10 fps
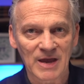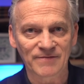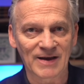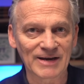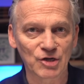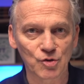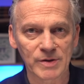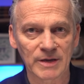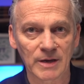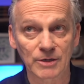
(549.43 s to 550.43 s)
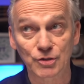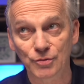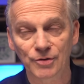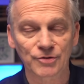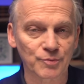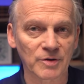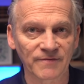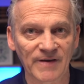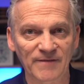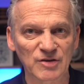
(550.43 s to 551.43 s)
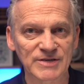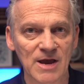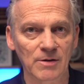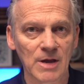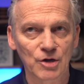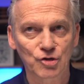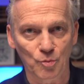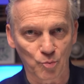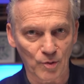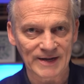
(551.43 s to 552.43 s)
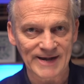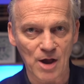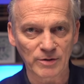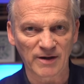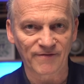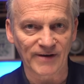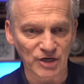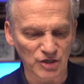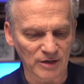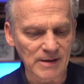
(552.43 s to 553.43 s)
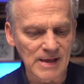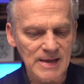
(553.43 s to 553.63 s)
of undoing 2 years' worth of efforts now to bring down inflation.